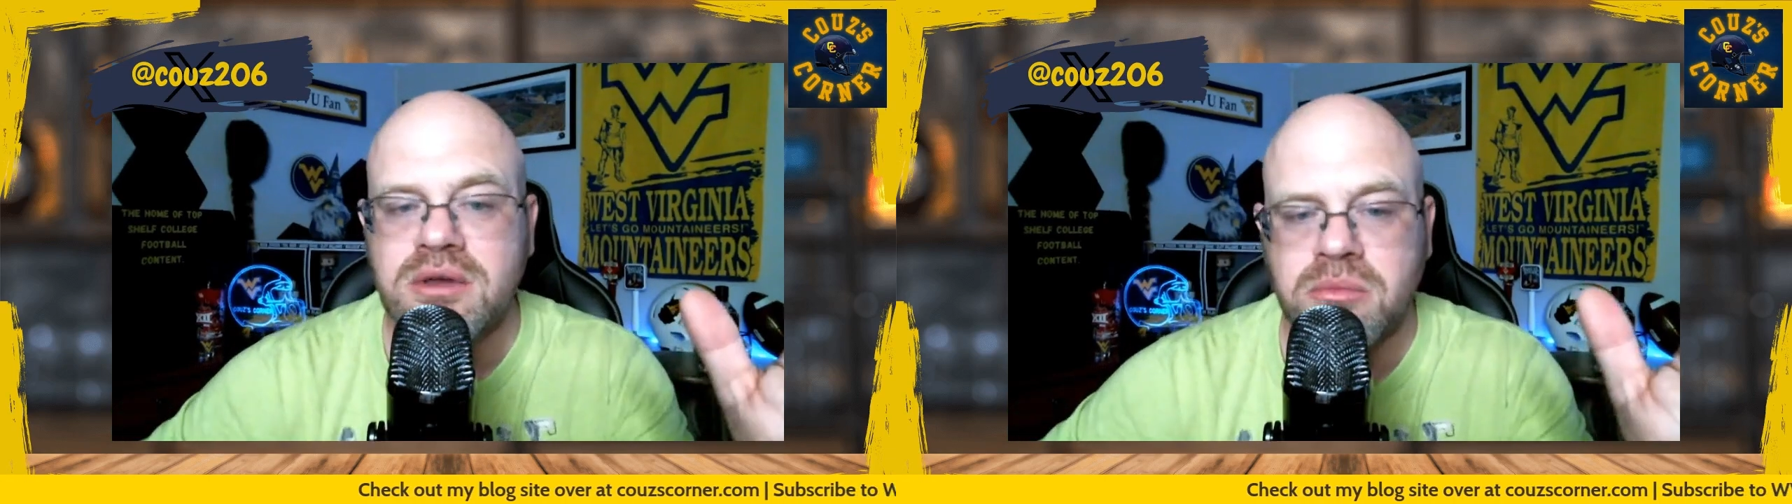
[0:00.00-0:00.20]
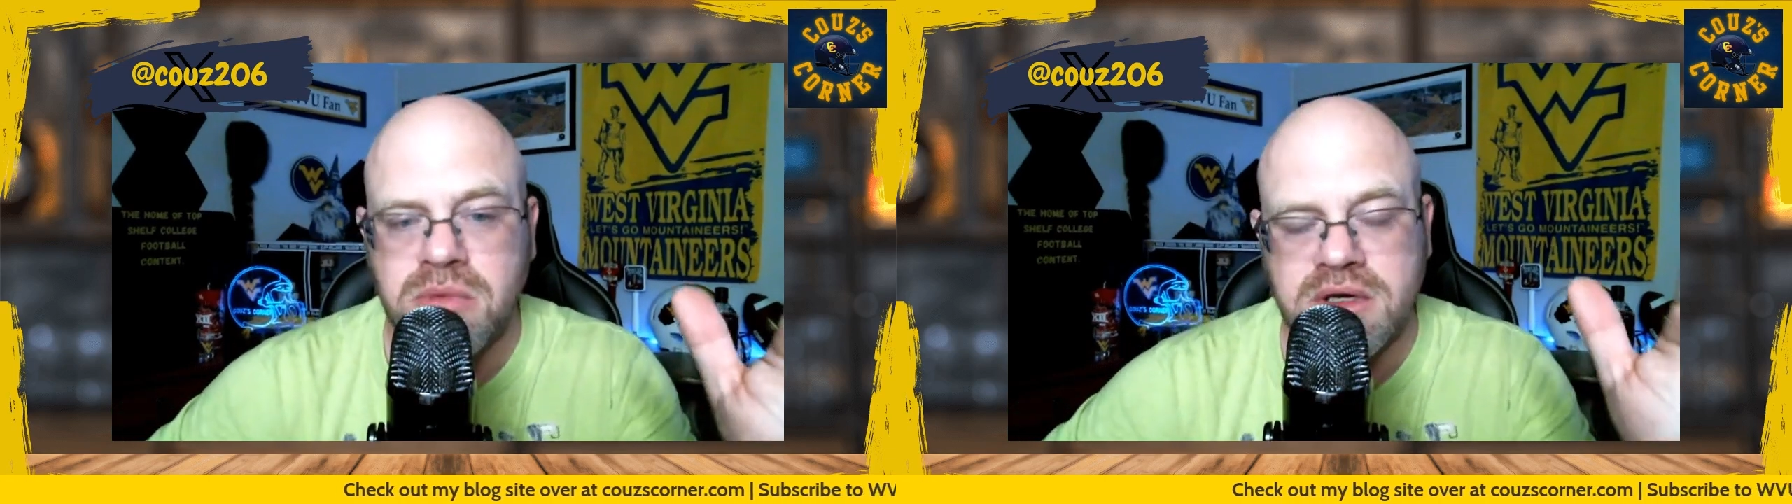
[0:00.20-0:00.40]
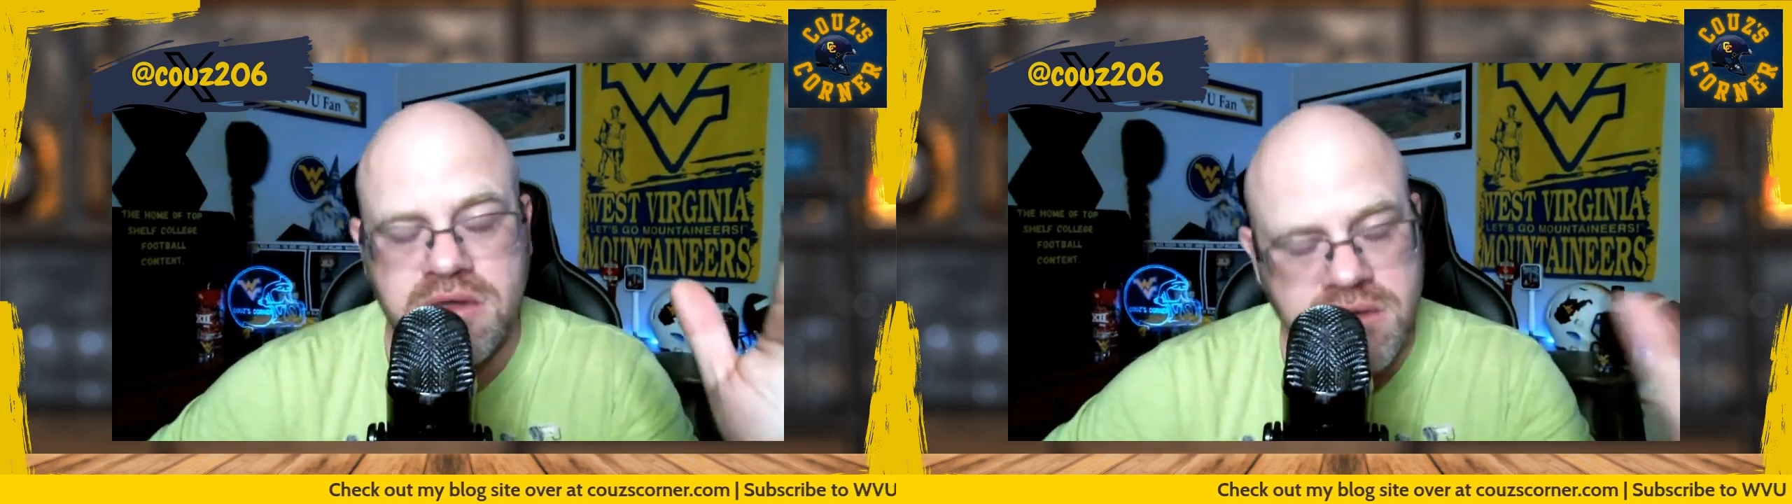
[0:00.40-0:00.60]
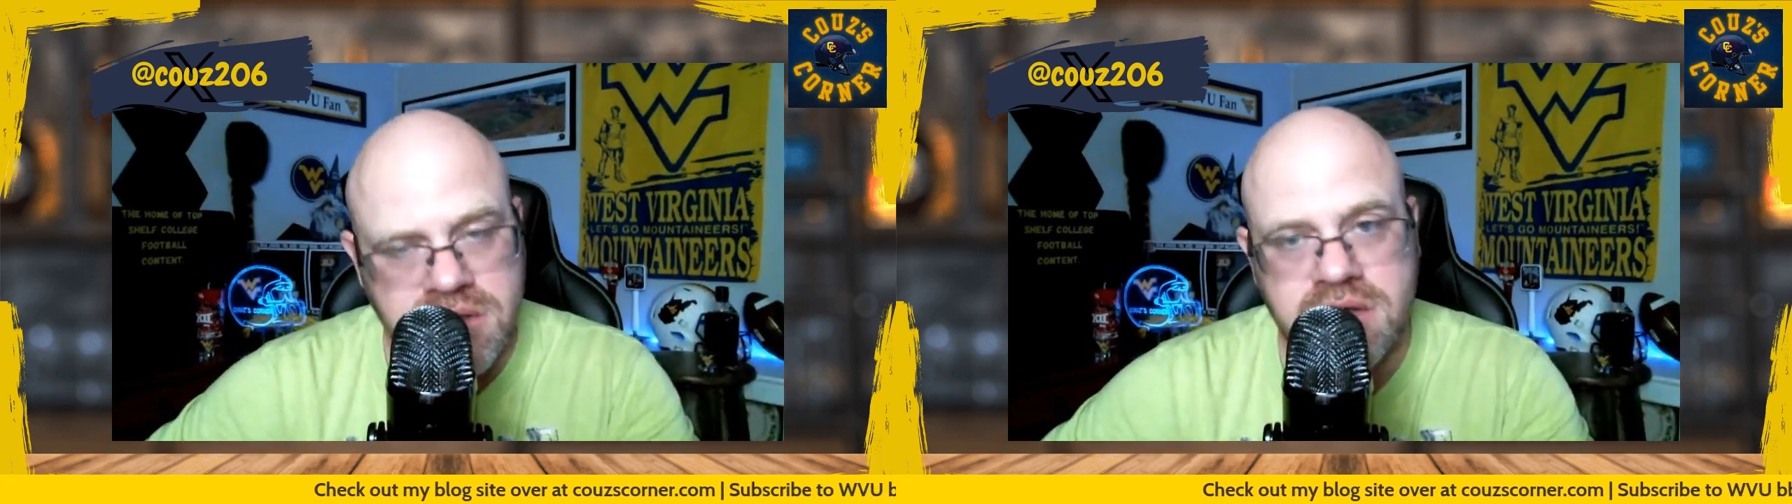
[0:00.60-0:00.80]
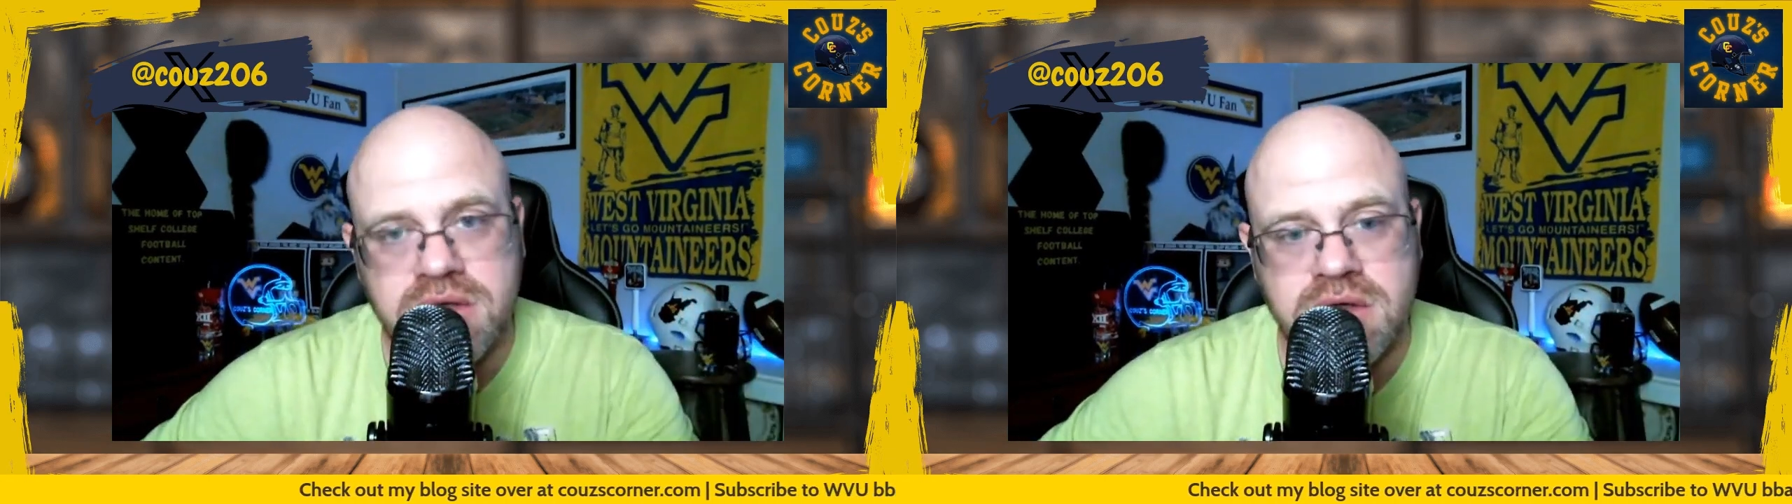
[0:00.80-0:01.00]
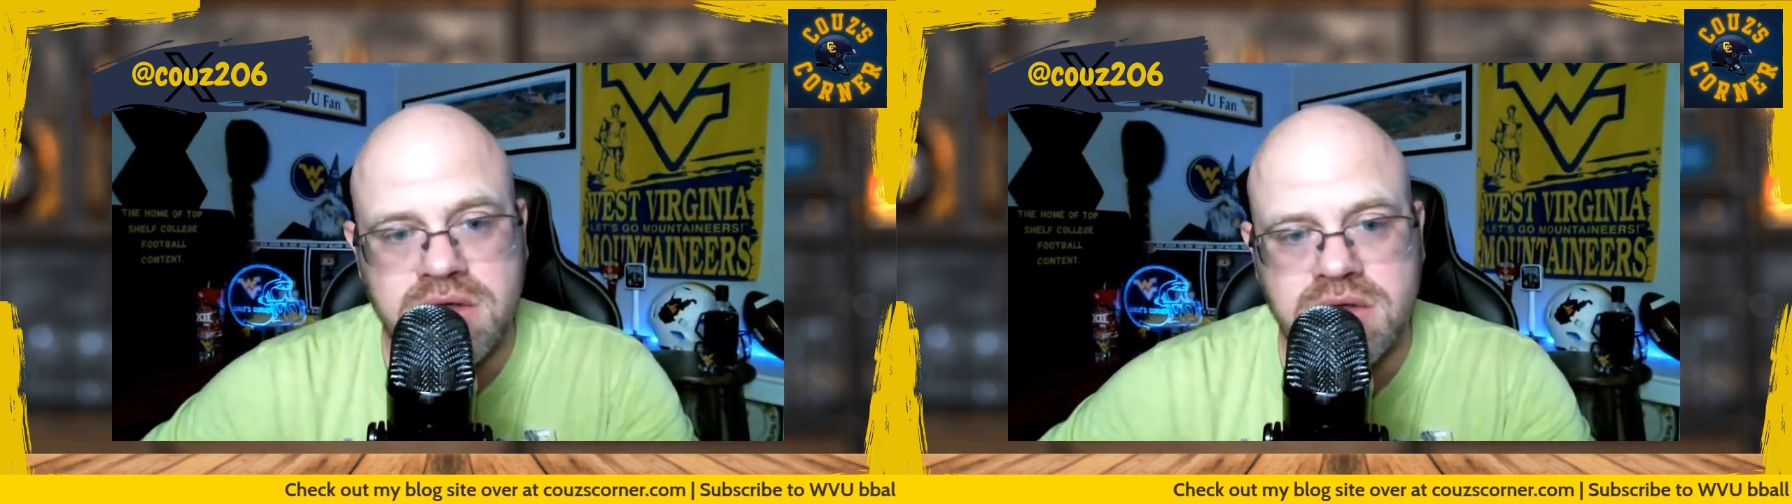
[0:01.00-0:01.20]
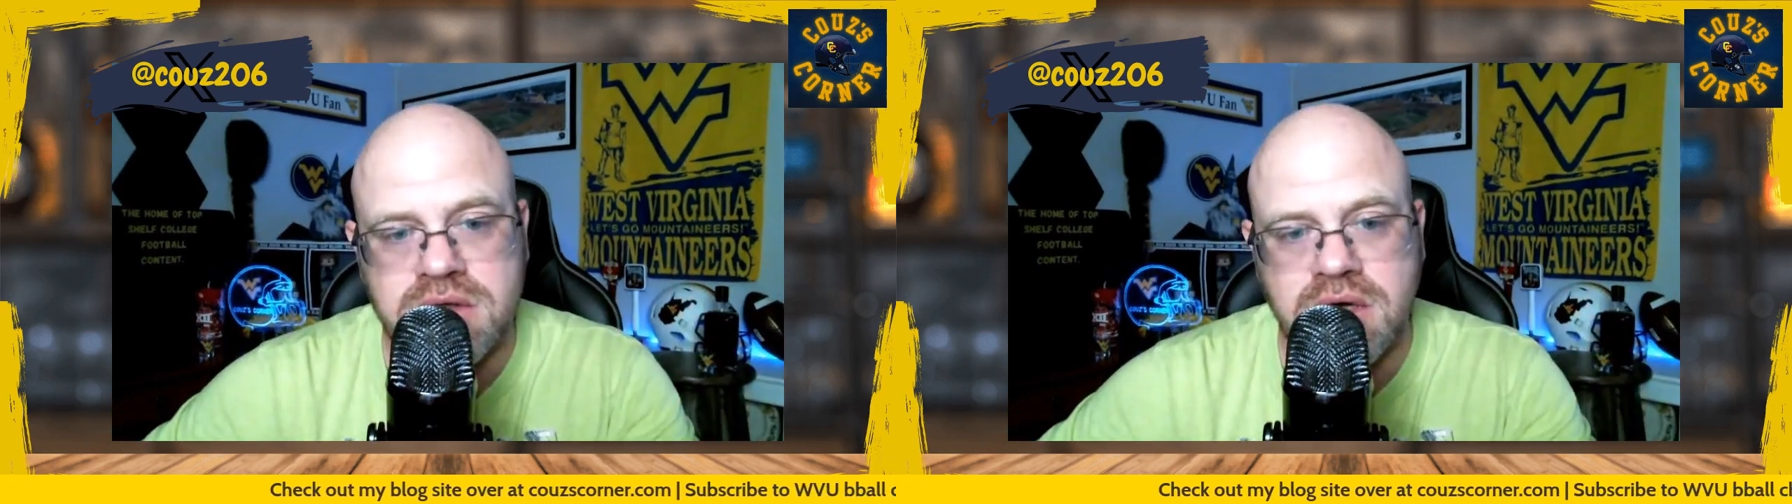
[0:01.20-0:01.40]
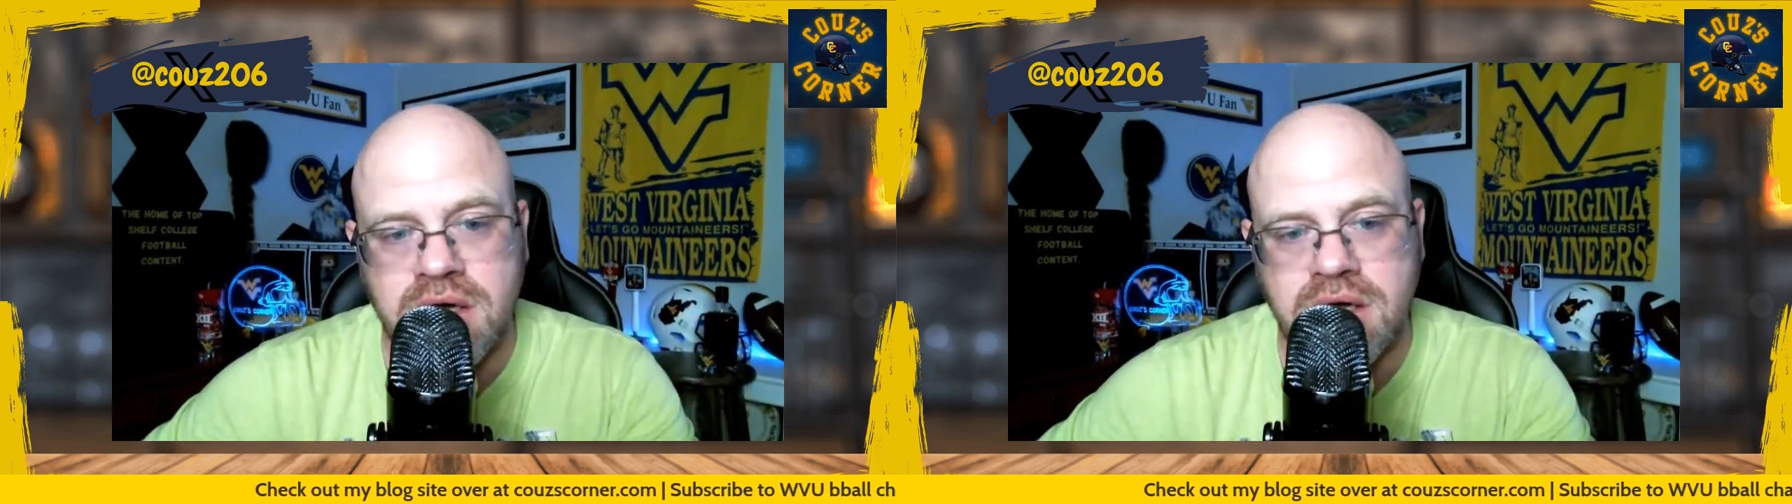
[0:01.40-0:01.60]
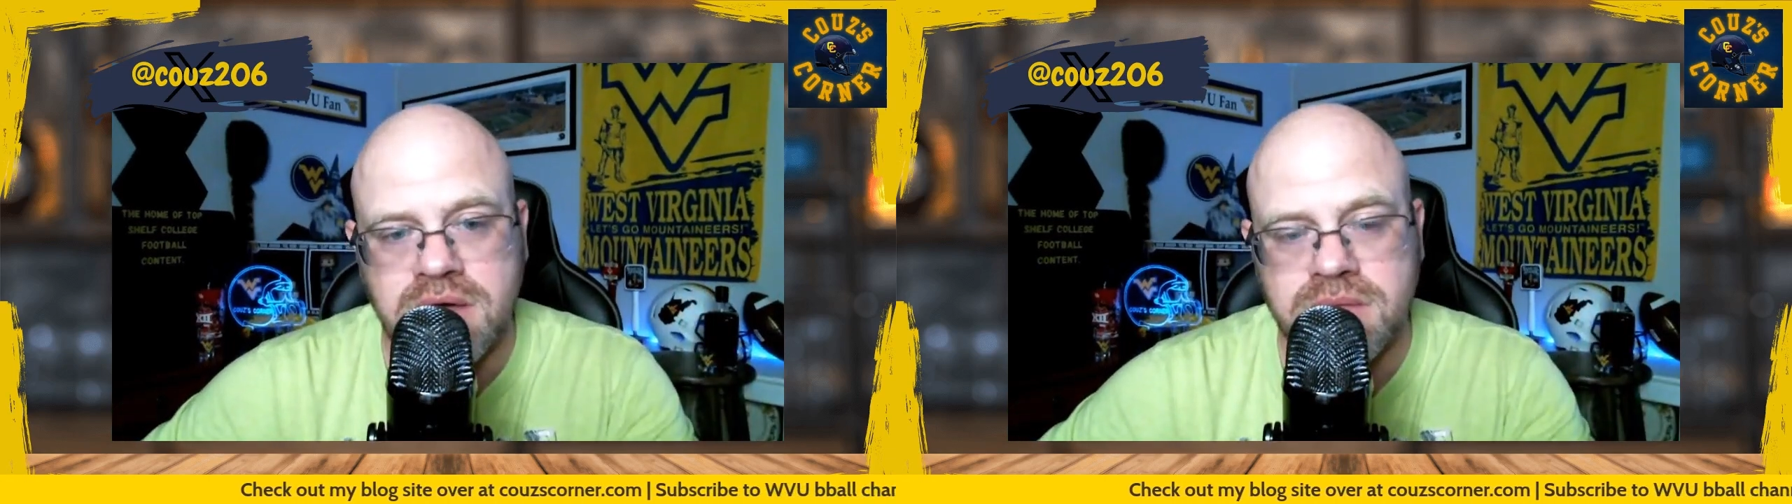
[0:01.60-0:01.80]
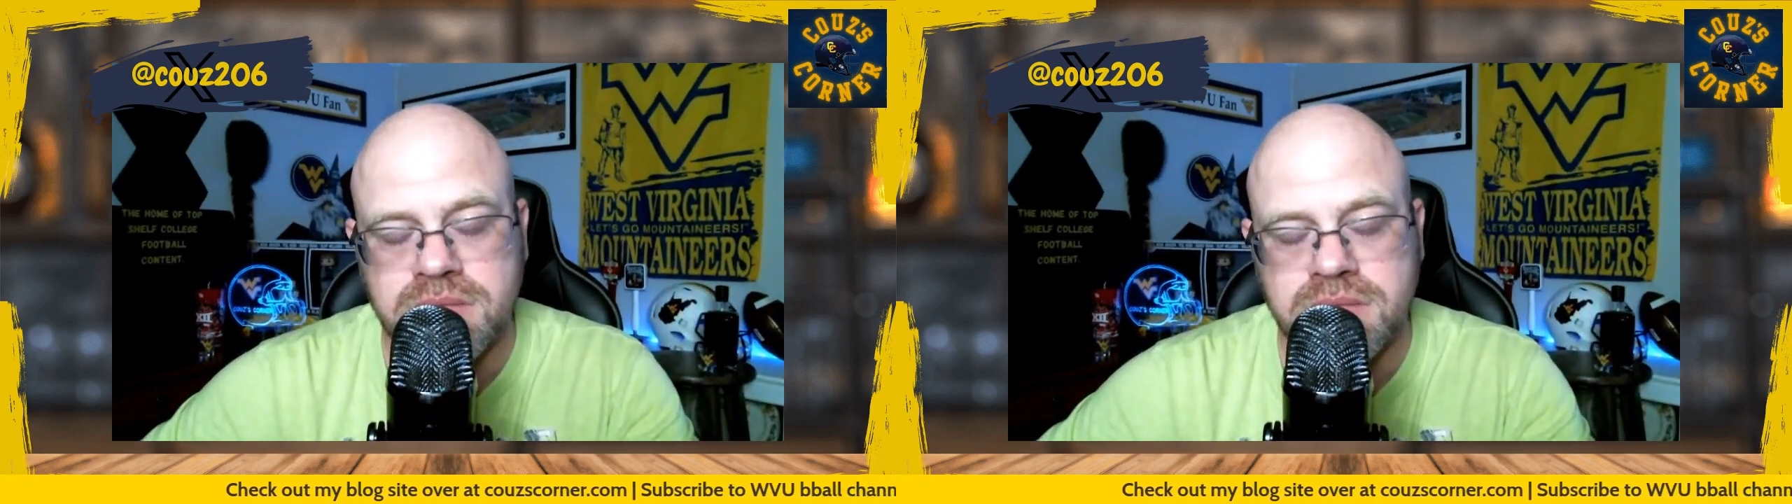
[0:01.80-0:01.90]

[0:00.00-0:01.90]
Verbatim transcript: But uh,